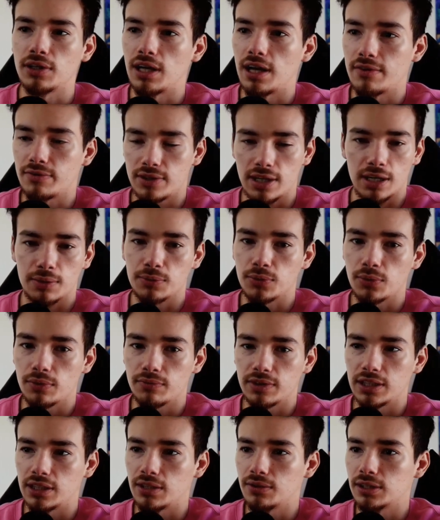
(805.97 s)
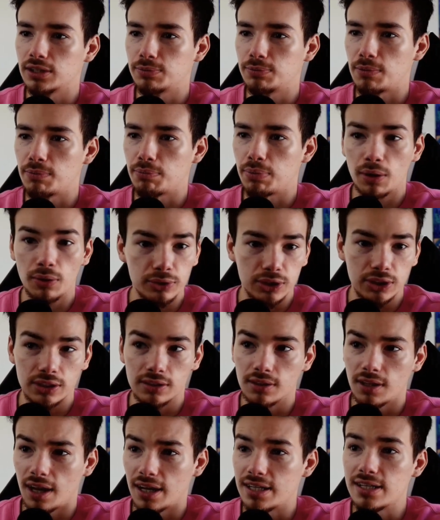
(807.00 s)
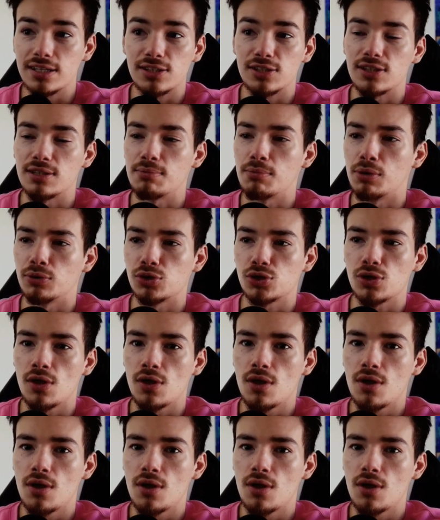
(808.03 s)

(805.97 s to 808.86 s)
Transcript: every Ecuador video that's been posted. It's the most